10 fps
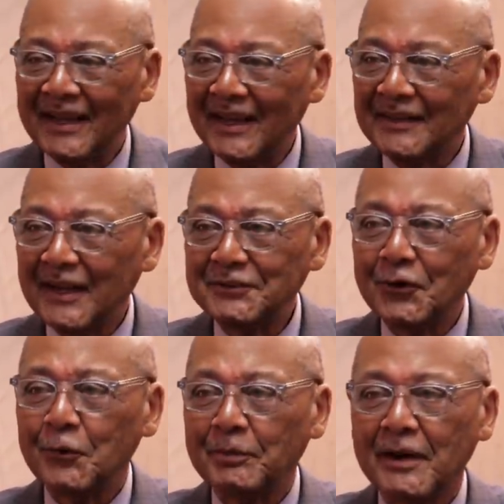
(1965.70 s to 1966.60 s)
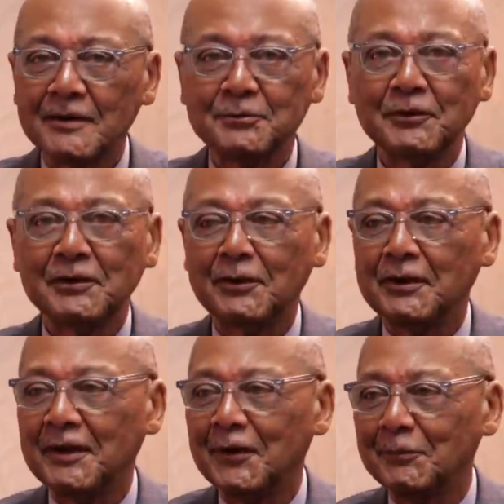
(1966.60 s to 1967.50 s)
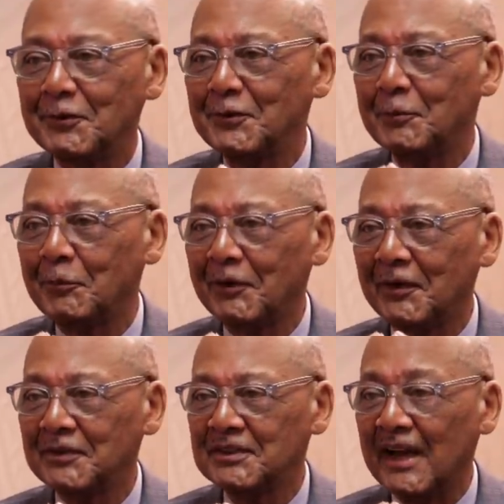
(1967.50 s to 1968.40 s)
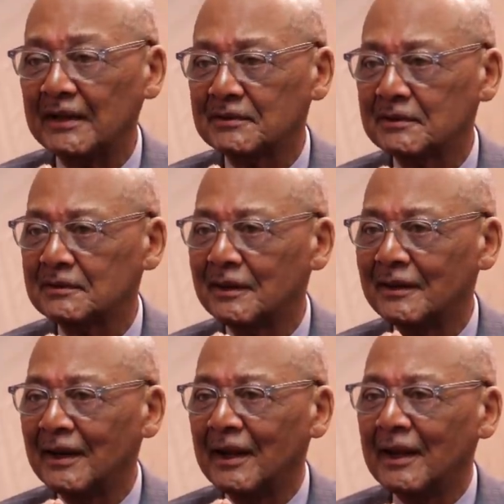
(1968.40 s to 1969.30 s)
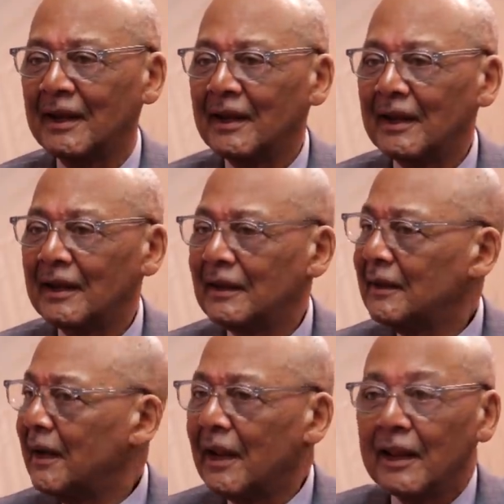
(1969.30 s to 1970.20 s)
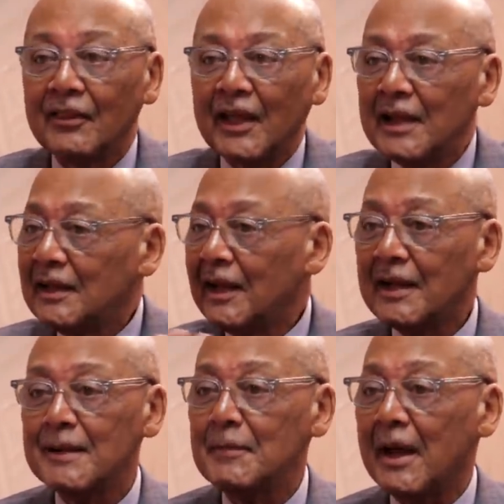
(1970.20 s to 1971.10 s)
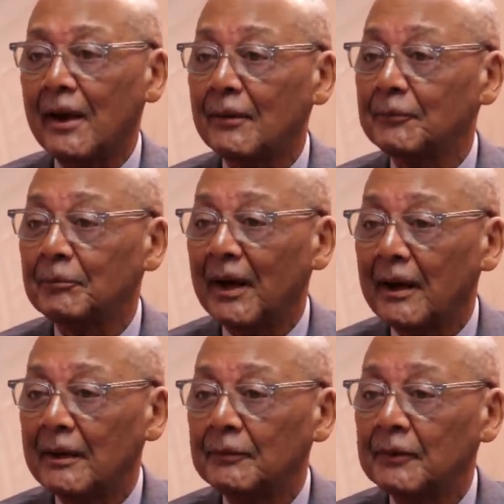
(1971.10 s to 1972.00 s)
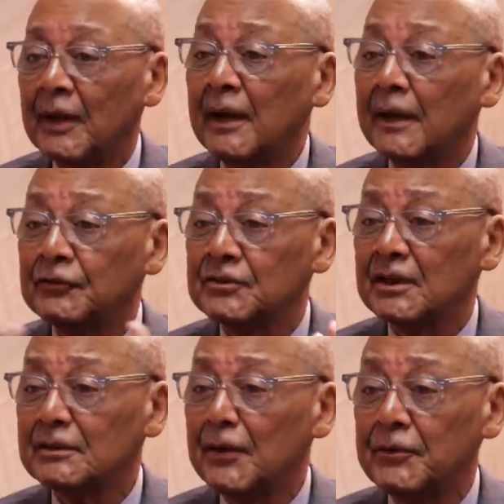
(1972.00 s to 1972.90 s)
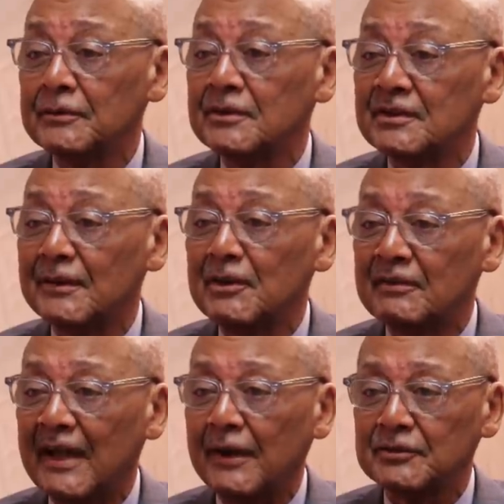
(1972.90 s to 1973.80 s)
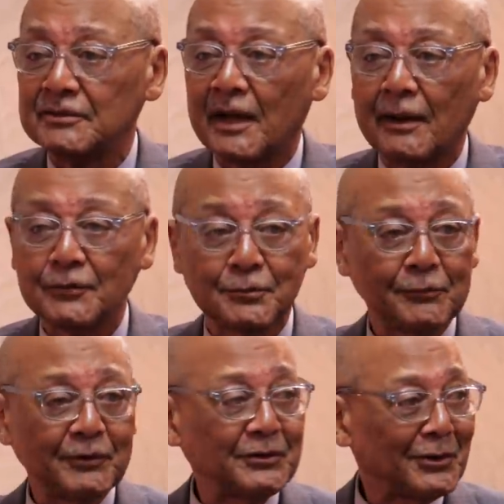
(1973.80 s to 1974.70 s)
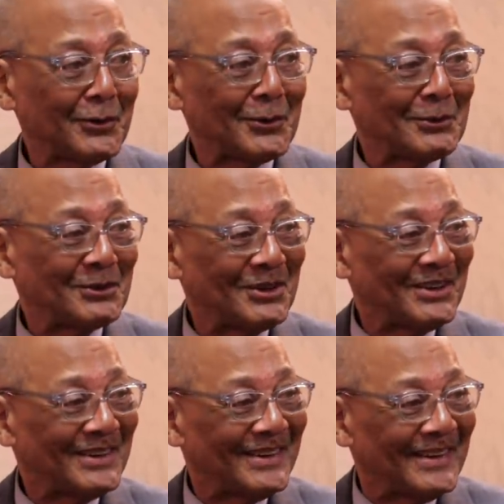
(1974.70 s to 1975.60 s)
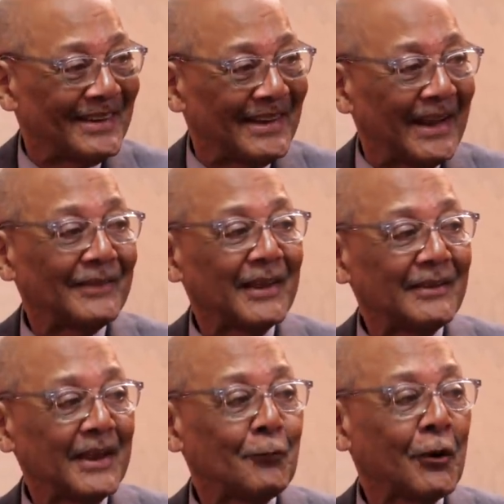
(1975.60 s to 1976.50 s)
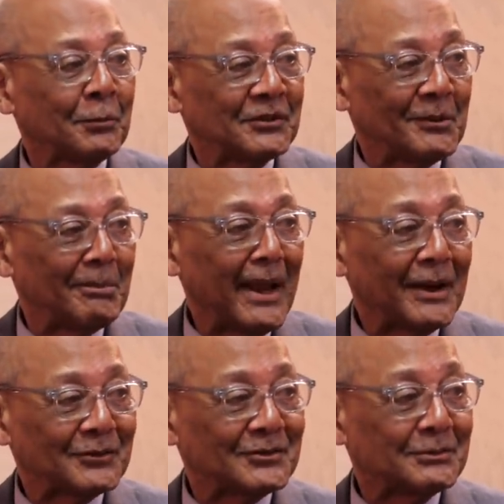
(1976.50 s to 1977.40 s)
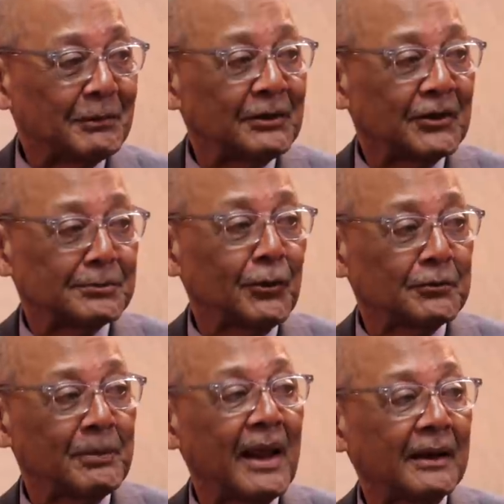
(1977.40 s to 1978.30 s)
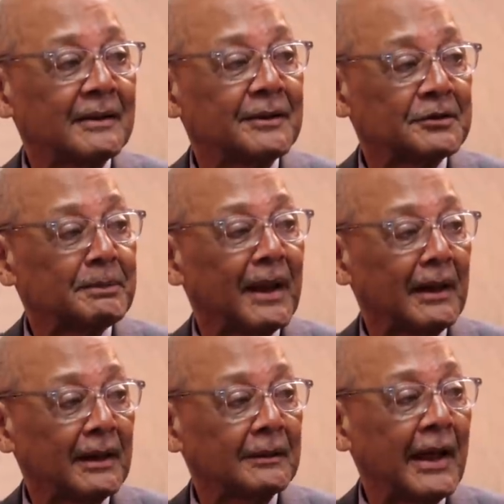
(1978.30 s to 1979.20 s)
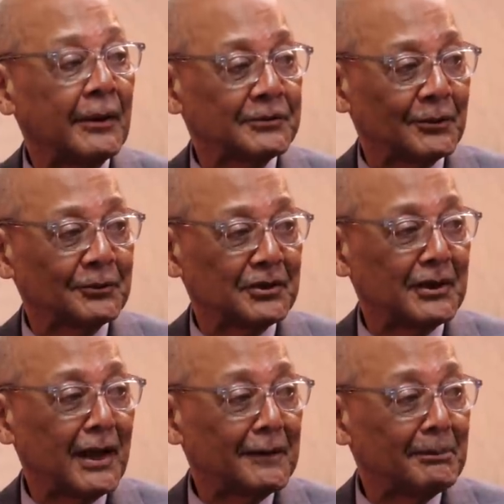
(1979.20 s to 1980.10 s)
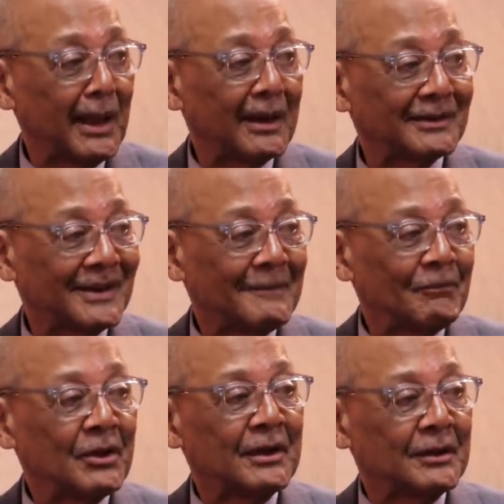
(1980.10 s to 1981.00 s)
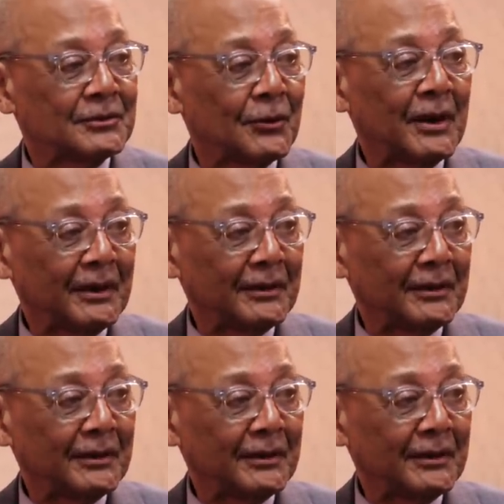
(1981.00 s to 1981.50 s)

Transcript: And they told parents, we're going to help you prepare your taxes. And they came out they got $670,000 were returned, and then they worked with the banks because most Black and Hispanic households are non-banked. So a